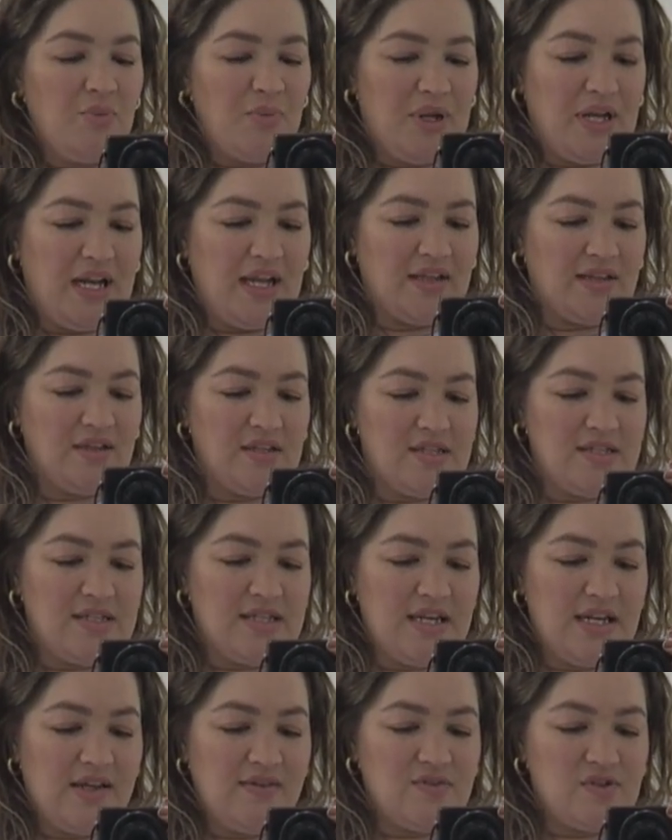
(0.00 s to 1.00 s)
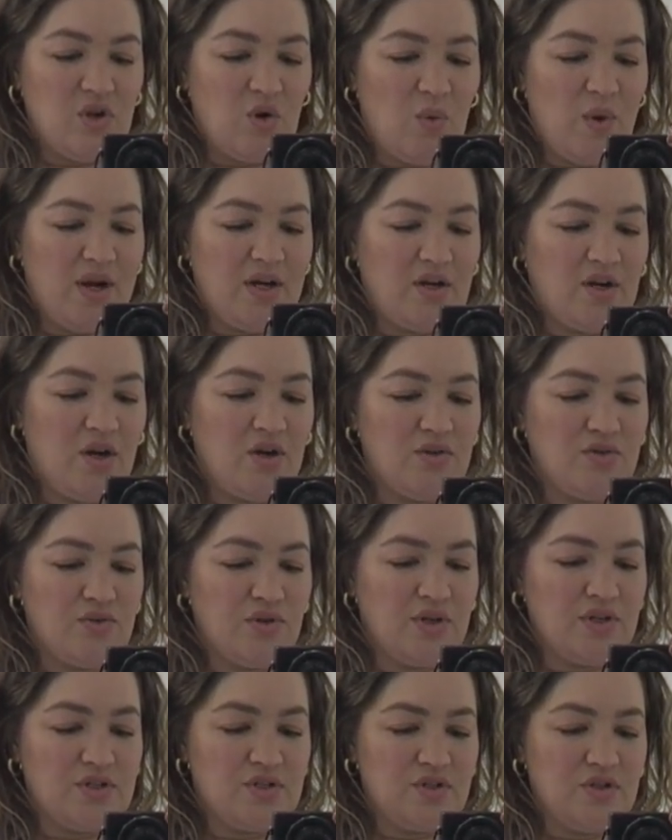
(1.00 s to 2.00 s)
but like the sleeves are quite a
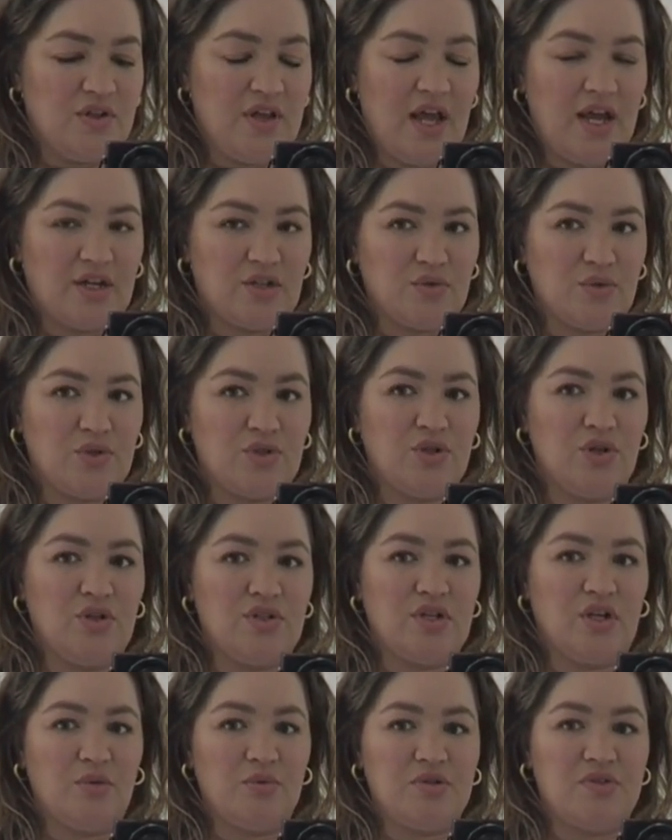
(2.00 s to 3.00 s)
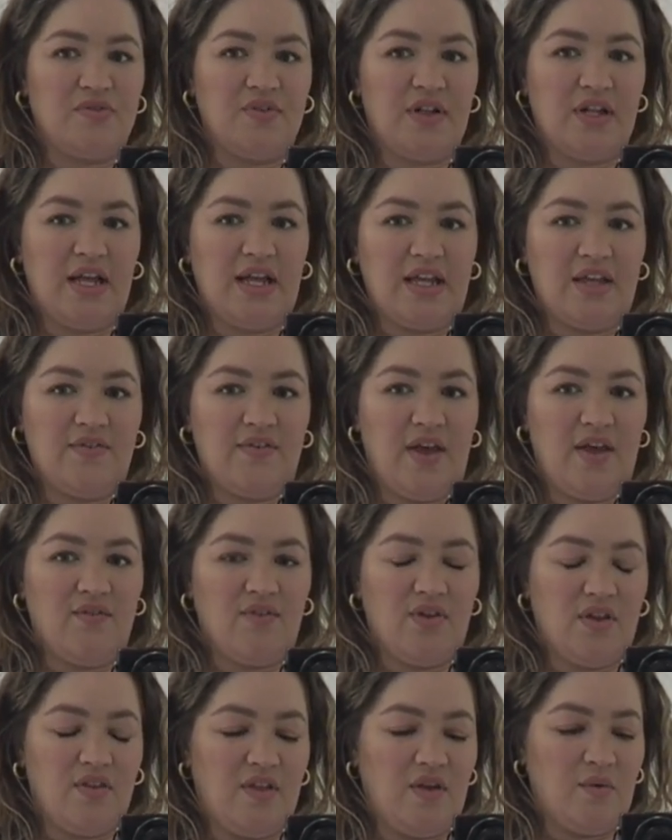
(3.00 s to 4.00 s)
contrast to the actual shirt. I almost feel like if
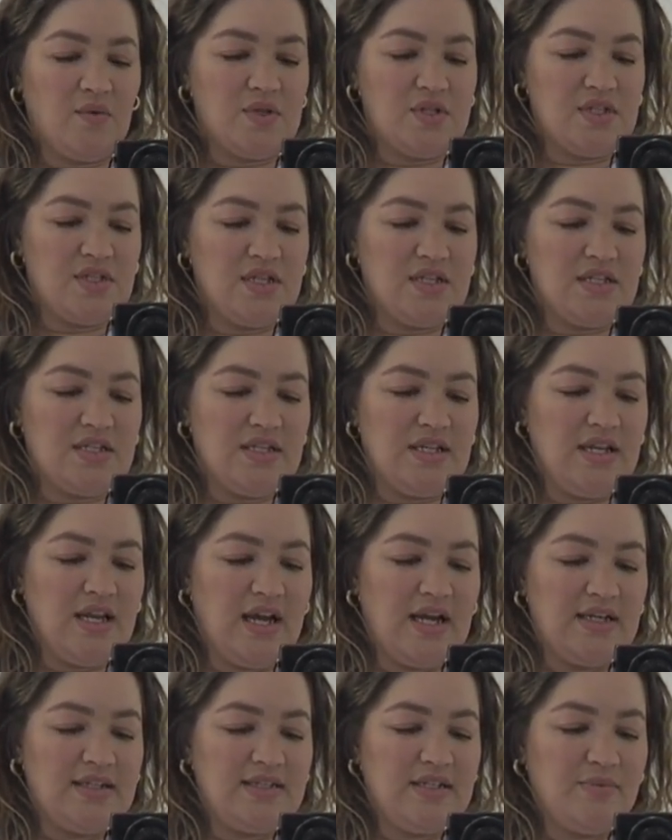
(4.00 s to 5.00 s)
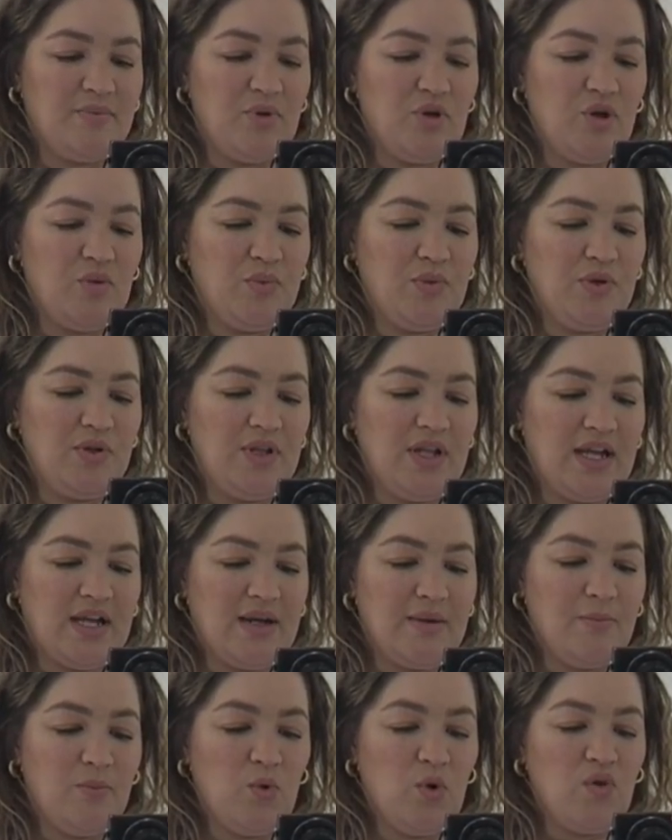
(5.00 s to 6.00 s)
everything was this lighter purple,
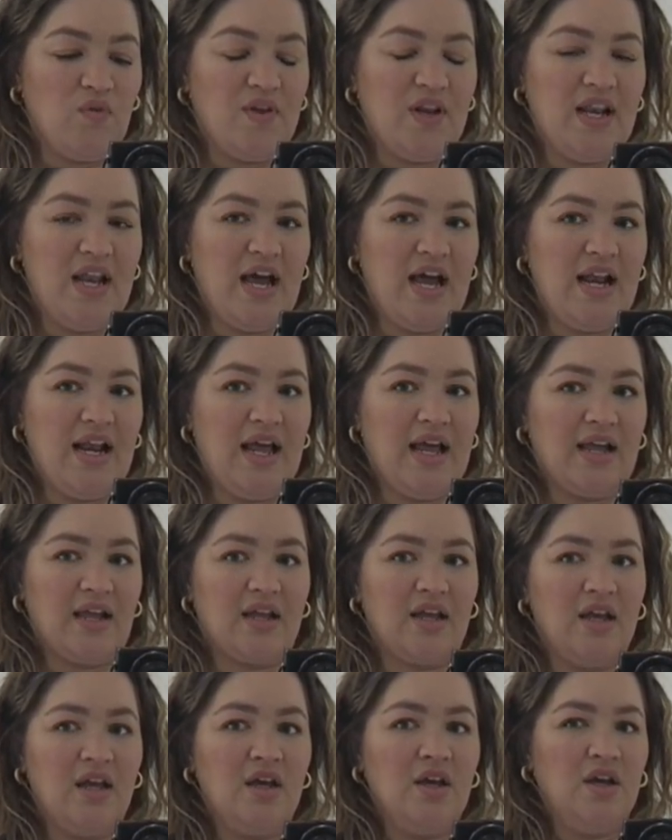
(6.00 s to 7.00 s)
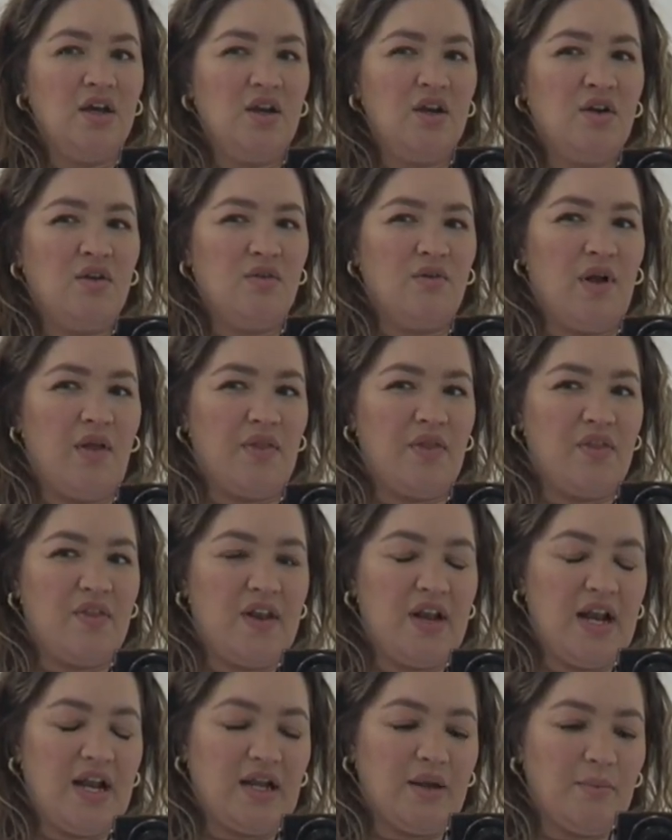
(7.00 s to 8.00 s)
like more of a lilac rather
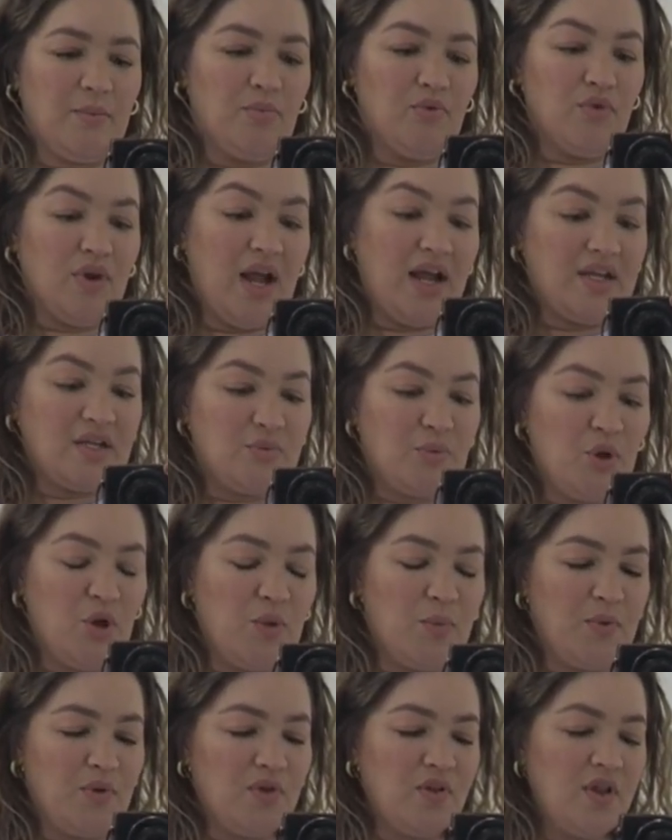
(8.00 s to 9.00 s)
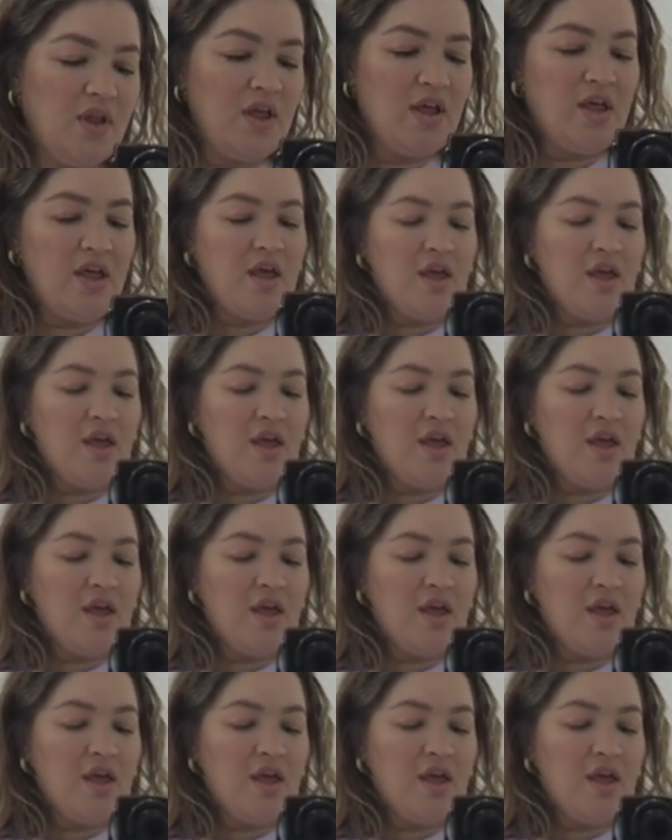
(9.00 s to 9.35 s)
than like a bright purple,